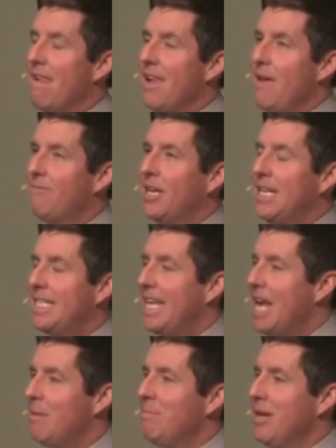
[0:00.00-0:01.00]
If
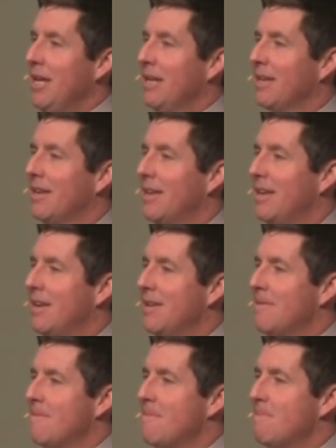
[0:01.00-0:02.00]
contentment
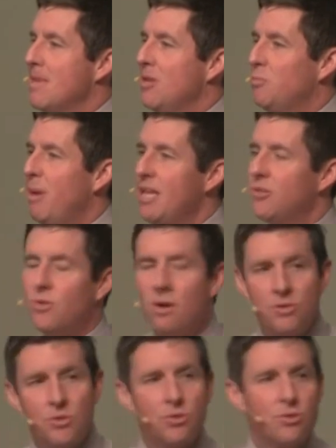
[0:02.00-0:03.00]
is based
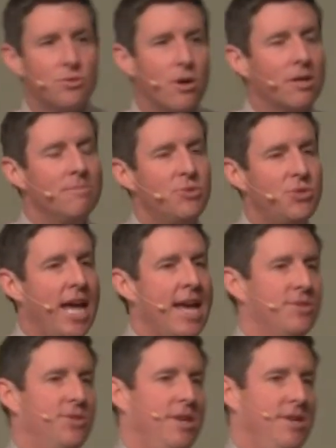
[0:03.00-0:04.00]
on
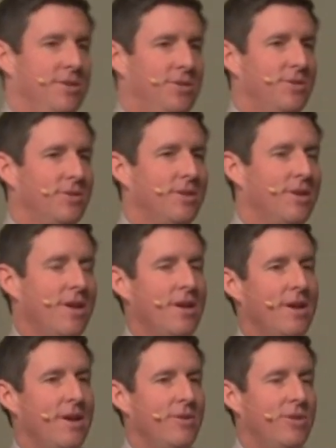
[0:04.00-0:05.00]
circumstances,
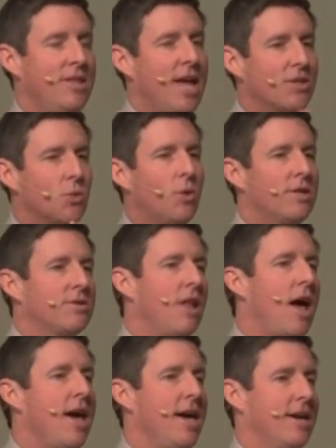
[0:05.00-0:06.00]
then that's what it's
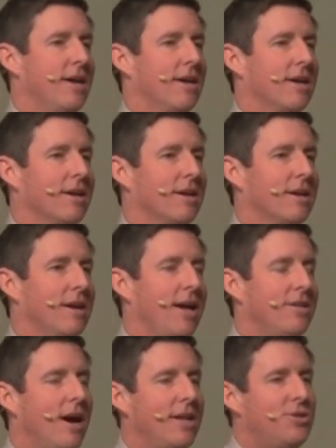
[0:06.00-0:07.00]
like.
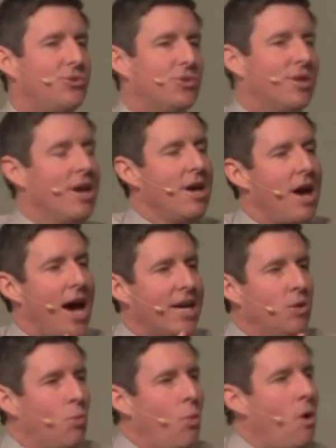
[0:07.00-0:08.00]
I
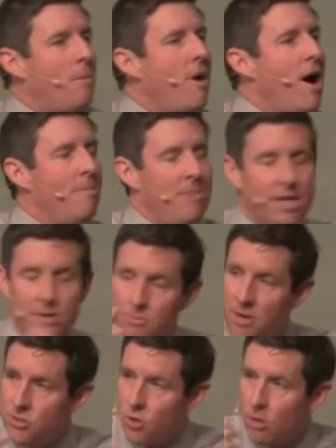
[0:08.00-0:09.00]
can warm up because
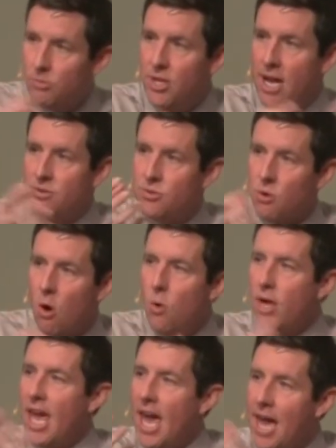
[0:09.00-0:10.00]
my circumstances are
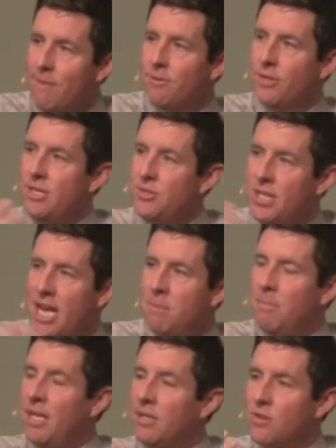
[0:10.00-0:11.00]
okay for these
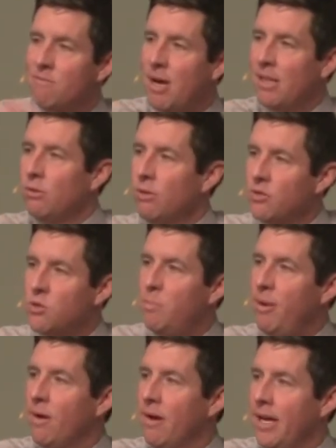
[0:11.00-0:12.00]
10 minutes of my little
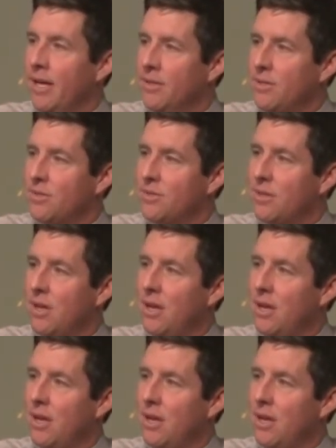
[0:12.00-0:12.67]
experience.